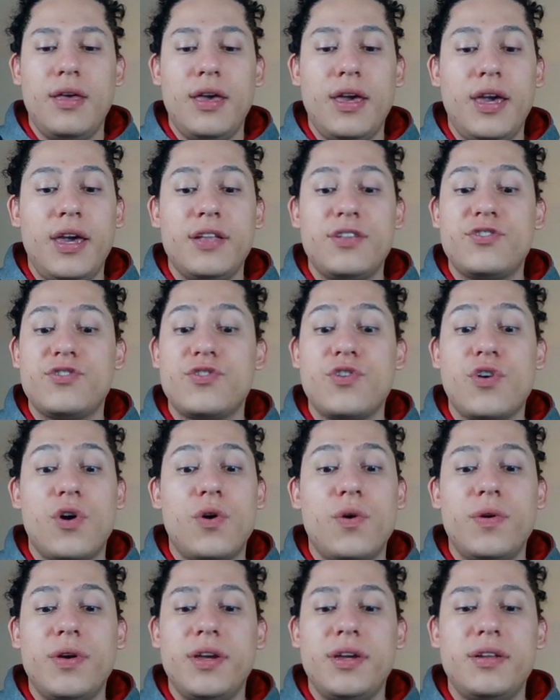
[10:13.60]
It's
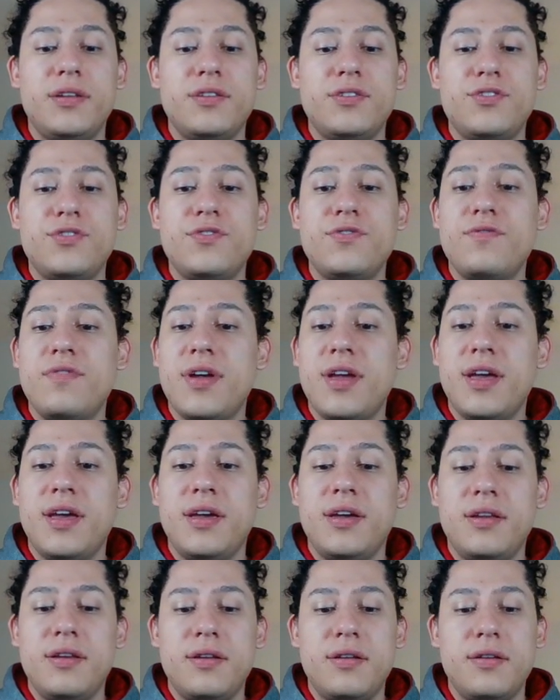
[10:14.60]
going to
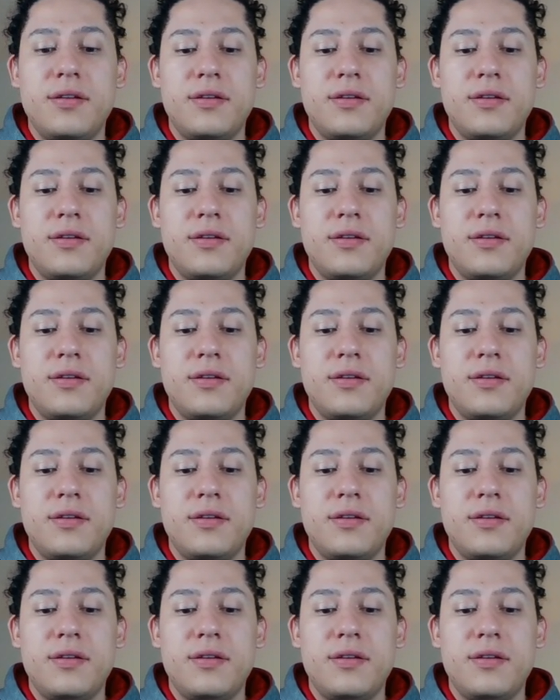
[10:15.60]
rain